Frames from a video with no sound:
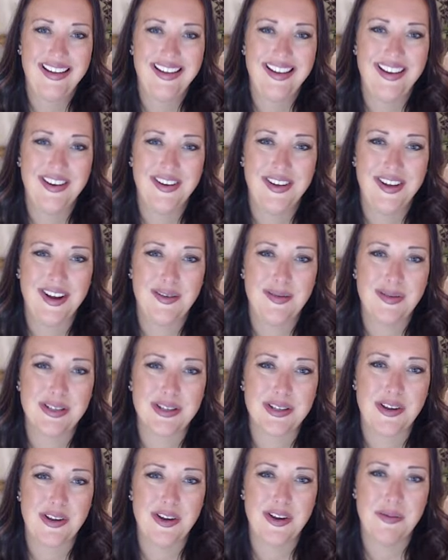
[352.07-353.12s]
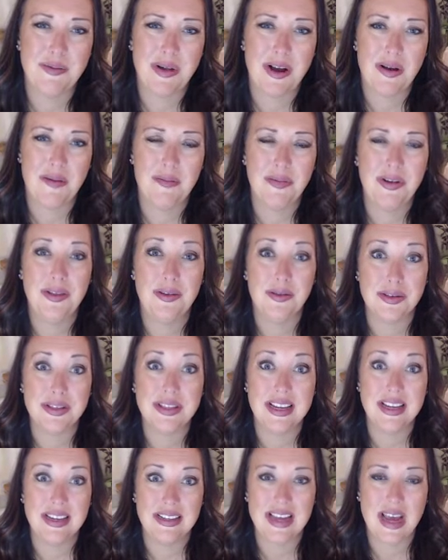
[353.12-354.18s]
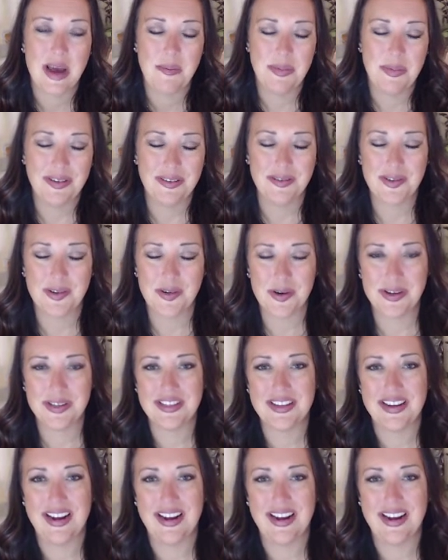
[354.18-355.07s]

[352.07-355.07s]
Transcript: You always call your mom when those things happen, of course.